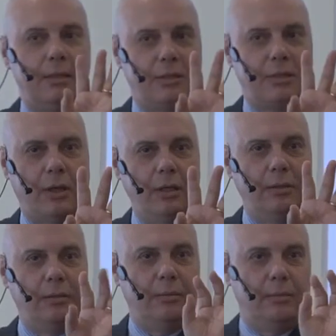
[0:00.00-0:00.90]
Sorry,
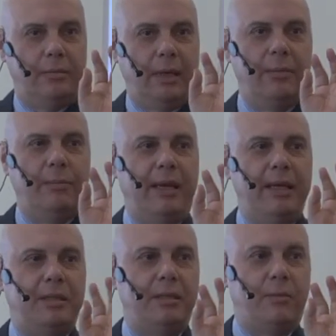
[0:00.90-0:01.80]
I
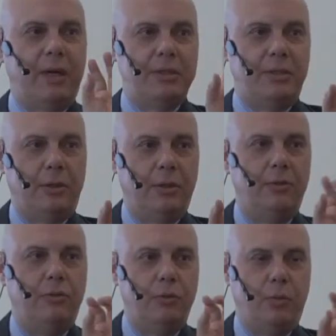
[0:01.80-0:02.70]
placed the question
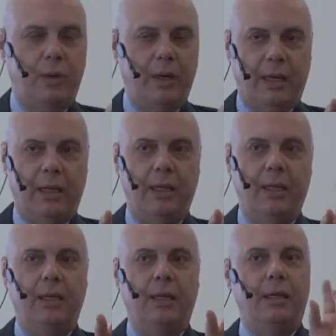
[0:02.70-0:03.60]
too quickly.
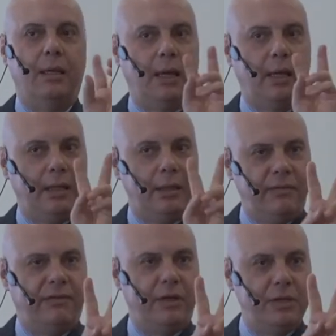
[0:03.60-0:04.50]

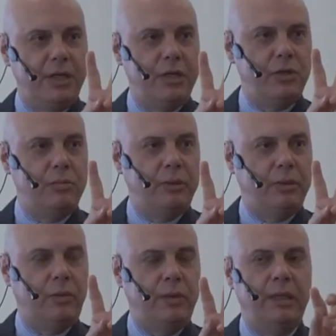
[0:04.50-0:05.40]
Differentiation
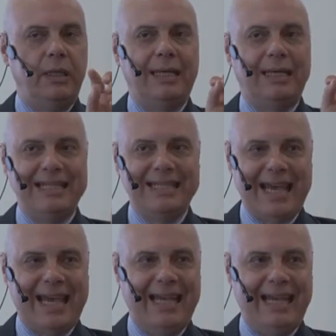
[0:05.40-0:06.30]
between
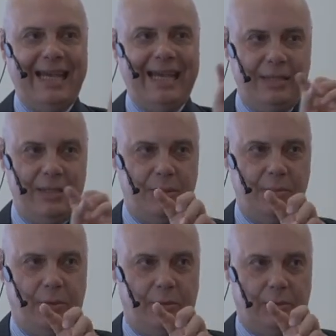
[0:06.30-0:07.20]
reseller and
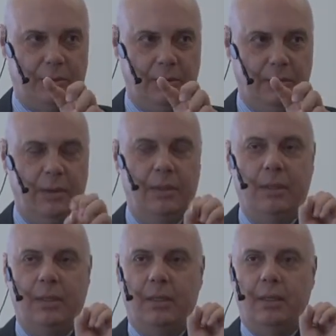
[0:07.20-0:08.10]
distributor.
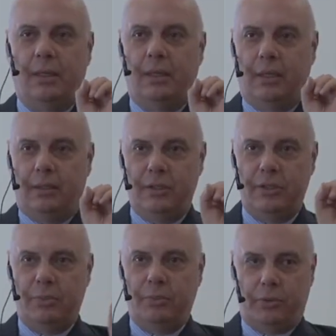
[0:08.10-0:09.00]

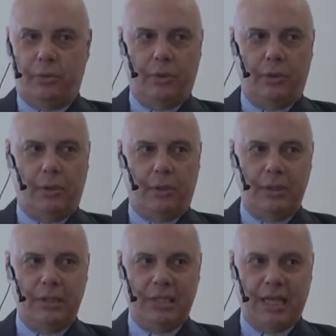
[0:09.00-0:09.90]
Distributor
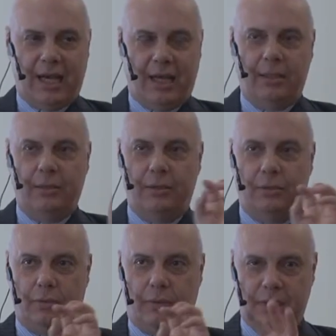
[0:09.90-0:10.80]
sell
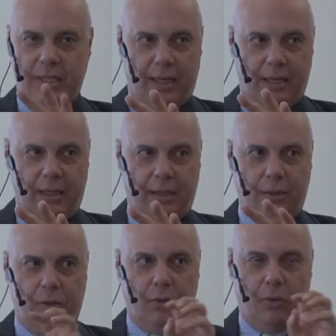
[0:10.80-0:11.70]
to reseller,
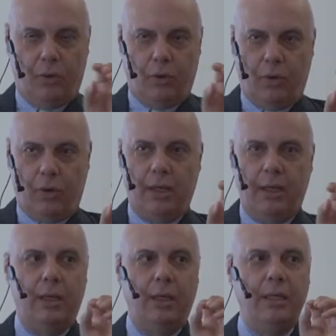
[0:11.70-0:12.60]

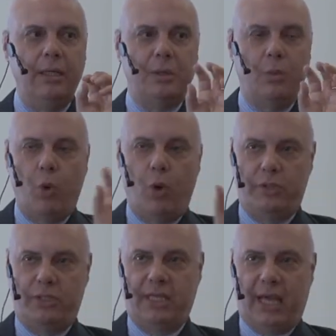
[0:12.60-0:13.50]
or is a
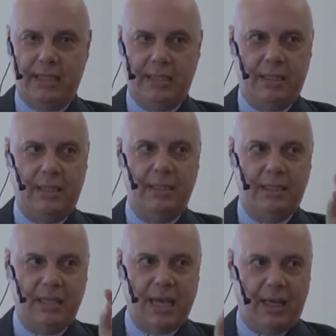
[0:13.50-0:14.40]
wholesale
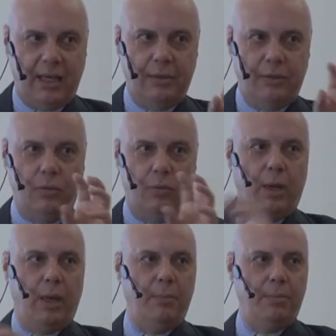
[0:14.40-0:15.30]
selling to
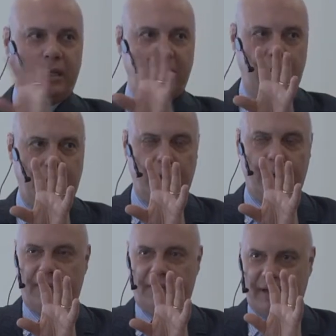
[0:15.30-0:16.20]
a big number
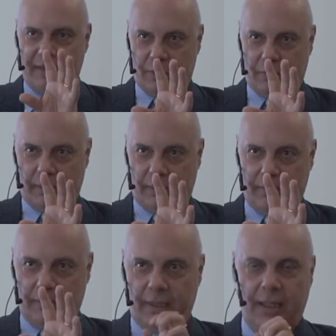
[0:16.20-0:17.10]
of customers.
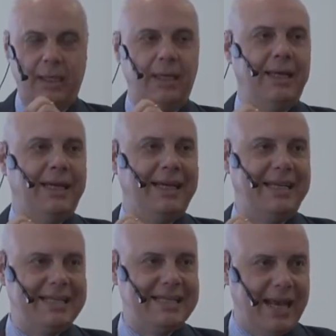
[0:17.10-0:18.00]

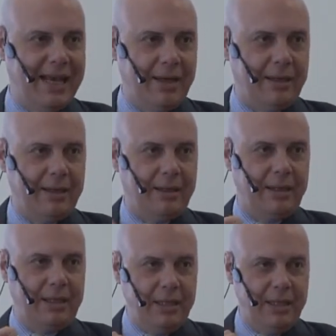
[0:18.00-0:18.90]
Reseller
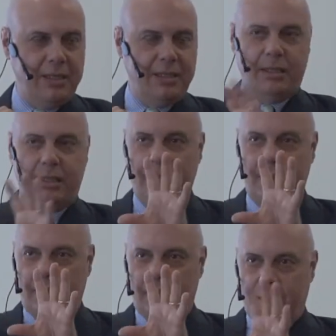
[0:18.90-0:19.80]
is
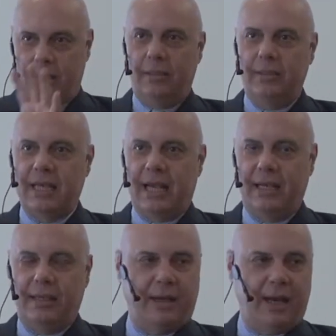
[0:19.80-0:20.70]
selling